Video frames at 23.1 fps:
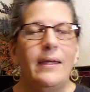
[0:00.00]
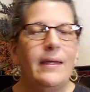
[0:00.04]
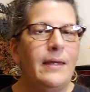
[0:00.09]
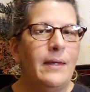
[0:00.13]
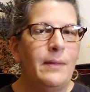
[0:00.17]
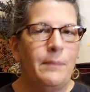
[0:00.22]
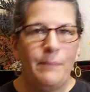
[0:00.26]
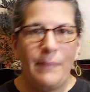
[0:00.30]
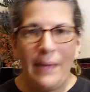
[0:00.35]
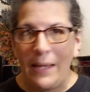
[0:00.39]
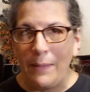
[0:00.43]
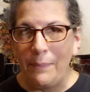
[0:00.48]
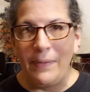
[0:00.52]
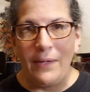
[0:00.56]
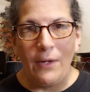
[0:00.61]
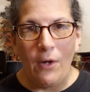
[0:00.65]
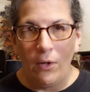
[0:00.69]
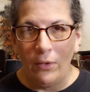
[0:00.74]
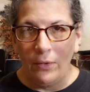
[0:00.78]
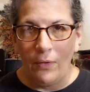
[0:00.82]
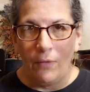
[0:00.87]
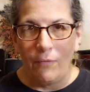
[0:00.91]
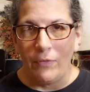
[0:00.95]
it may be
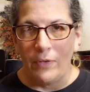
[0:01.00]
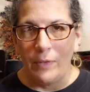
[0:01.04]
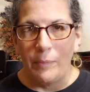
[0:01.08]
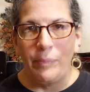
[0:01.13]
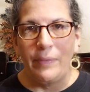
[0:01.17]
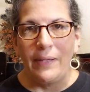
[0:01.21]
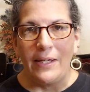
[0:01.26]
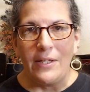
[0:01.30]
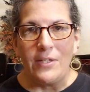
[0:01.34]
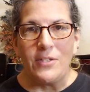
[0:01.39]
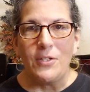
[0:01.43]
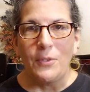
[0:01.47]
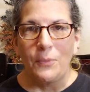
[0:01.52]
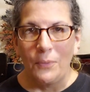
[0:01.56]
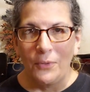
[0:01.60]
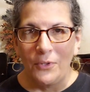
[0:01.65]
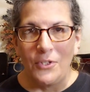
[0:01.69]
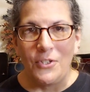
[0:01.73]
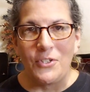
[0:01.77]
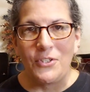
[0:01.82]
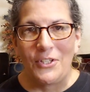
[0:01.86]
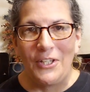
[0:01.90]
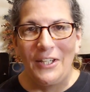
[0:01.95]
all over the place. So
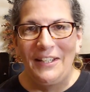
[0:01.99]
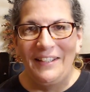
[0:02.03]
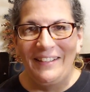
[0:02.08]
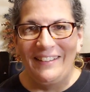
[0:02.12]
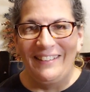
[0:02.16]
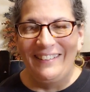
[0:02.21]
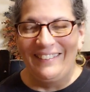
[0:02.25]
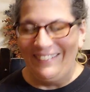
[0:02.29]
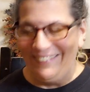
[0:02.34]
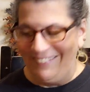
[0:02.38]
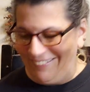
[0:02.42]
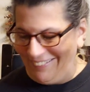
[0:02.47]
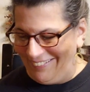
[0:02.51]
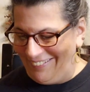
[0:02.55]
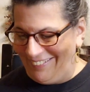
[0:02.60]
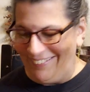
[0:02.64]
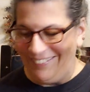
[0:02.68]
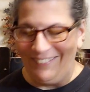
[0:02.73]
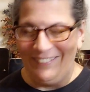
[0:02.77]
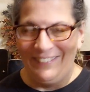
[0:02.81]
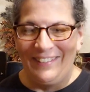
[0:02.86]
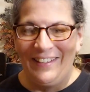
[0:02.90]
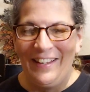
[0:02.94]
we're just gonna
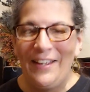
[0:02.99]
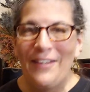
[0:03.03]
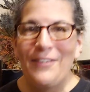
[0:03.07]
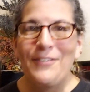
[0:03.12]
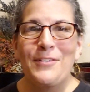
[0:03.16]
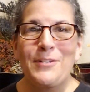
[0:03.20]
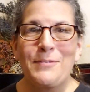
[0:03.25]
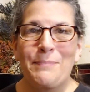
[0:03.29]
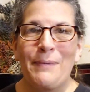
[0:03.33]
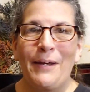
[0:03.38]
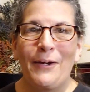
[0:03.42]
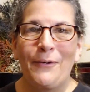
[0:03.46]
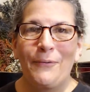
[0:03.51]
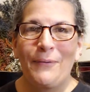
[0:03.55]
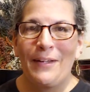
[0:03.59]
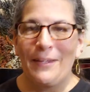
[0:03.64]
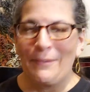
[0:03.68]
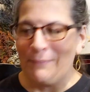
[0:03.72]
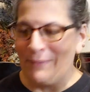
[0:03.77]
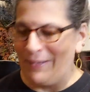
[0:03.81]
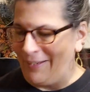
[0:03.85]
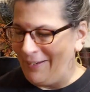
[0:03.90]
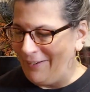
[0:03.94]
just bear
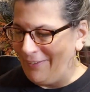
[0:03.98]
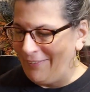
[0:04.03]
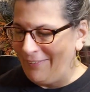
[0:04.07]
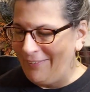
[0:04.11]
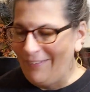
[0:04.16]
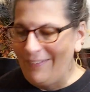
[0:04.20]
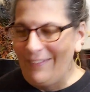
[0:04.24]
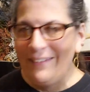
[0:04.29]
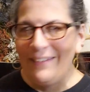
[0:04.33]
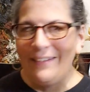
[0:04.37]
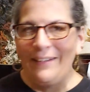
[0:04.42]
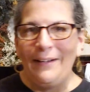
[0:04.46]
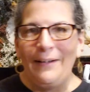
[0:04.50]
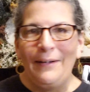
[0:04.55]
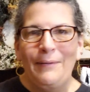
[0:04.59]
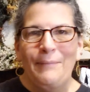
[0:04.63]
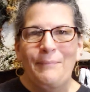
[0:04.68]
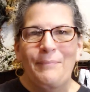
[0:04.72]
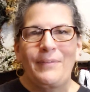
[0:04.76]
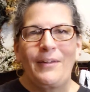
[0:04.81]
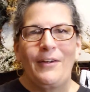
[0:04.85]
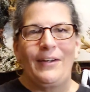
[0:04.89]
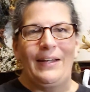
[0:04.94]
with me here.
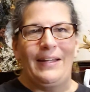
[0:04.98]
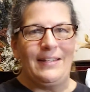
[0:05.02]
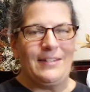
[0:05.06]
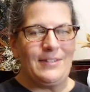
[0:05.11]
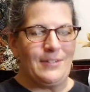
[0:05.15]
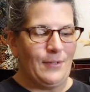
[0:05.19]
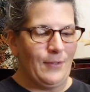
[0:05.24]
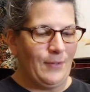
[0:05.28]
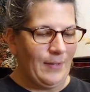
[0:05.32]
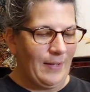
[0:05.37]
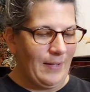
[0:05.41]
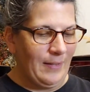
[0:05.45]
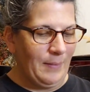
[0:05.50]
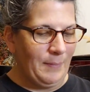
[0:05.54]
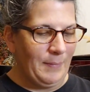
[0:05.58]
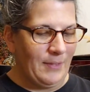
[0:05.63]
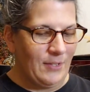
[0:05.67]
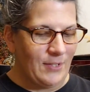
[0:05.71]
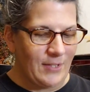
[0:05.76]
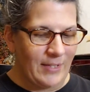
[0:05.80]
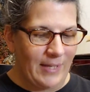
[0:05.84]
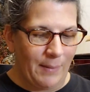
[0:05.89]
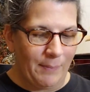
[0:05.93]
All right, so let
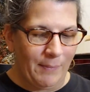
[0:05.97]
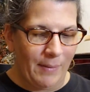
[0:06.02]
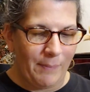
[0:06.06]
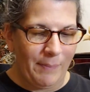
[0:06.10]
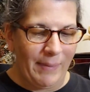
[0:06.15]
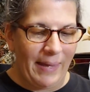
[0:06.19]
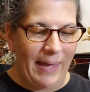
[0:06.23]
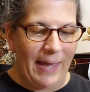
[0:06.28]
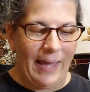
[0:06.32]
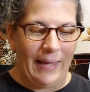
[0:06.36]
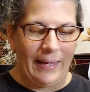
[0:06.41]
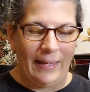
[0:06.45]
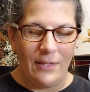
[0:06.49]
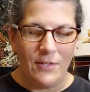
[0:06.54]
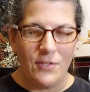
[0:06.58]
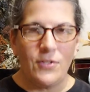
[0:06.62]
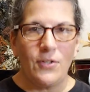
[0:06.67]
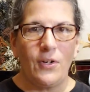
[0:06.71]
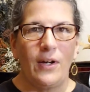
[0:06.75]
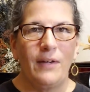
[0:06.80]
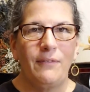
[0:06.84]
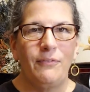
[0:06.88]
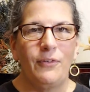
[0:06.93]
me just get my bag, and
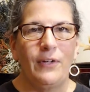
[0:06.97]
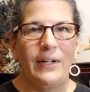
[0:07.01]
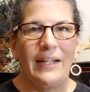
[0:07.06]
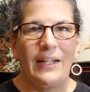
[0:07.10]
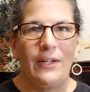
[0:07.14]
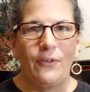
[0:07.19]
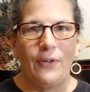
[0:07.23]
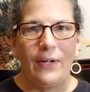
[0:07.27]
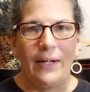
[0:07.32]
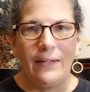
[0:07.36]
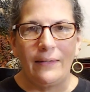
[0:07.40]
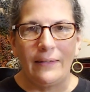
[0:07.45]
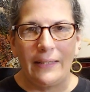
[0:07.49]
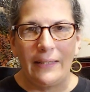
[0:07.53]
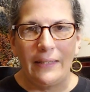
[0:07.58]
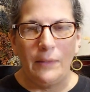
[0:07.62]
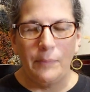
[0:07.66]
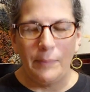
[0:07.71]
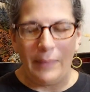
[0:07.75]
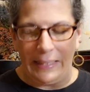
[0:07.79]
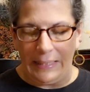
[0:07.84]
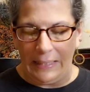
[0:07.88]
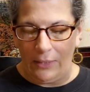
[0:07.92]
sorry for any crinkling
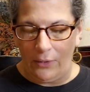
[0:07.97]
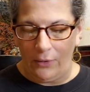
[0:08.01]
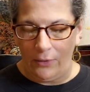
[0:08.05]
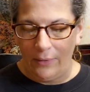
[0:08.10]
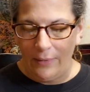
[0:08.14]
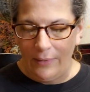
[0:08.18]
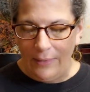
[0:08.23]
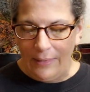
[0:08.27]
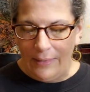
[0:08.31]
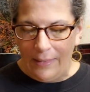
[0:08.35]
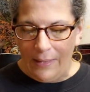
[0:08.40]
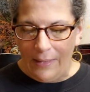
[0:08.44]
you might hear.